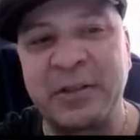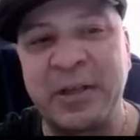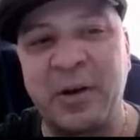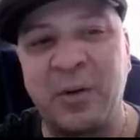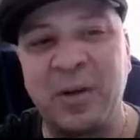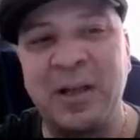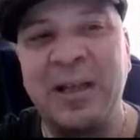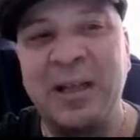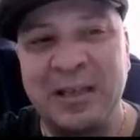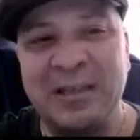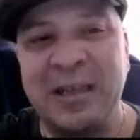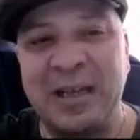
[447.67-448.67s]
So
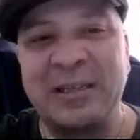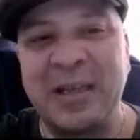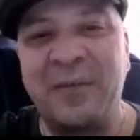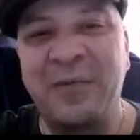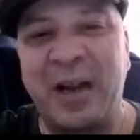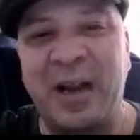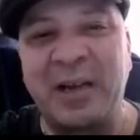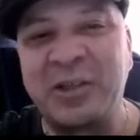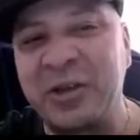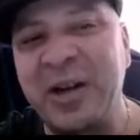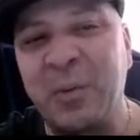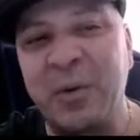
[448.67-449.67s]
yeah, definitely, I
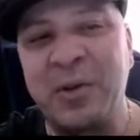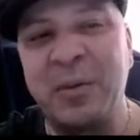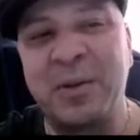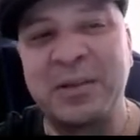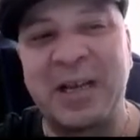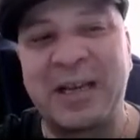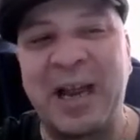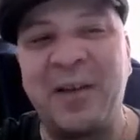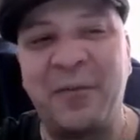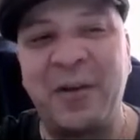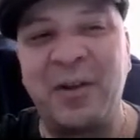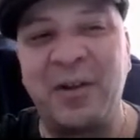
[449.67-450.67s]
share that with you because I kind
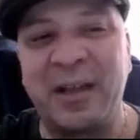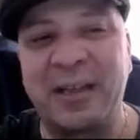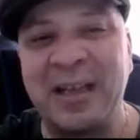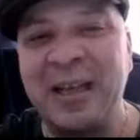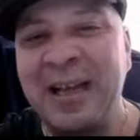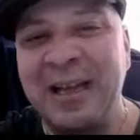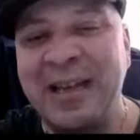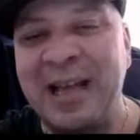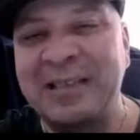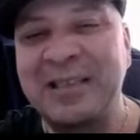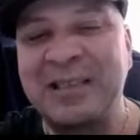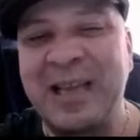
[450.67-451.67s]
of feel like
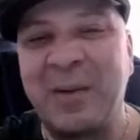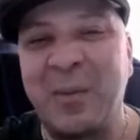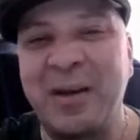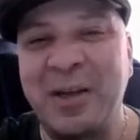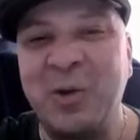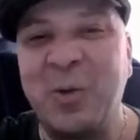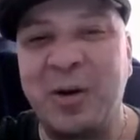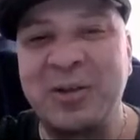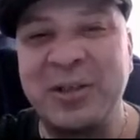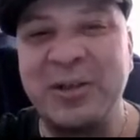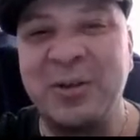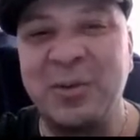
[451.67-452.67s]
that's the same way that you are
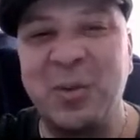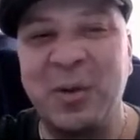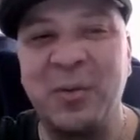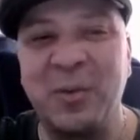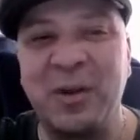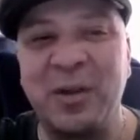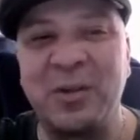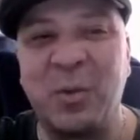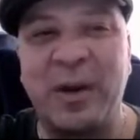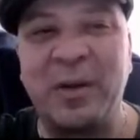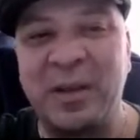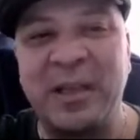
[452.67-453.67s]
too, with the
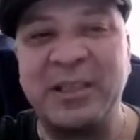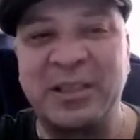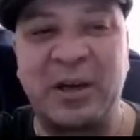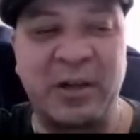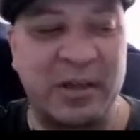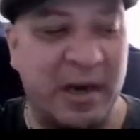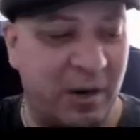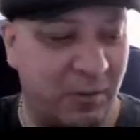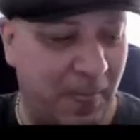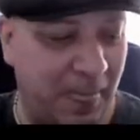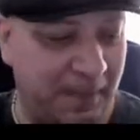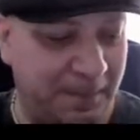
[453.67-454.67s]
way Lee started
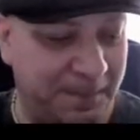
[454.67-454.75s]
out.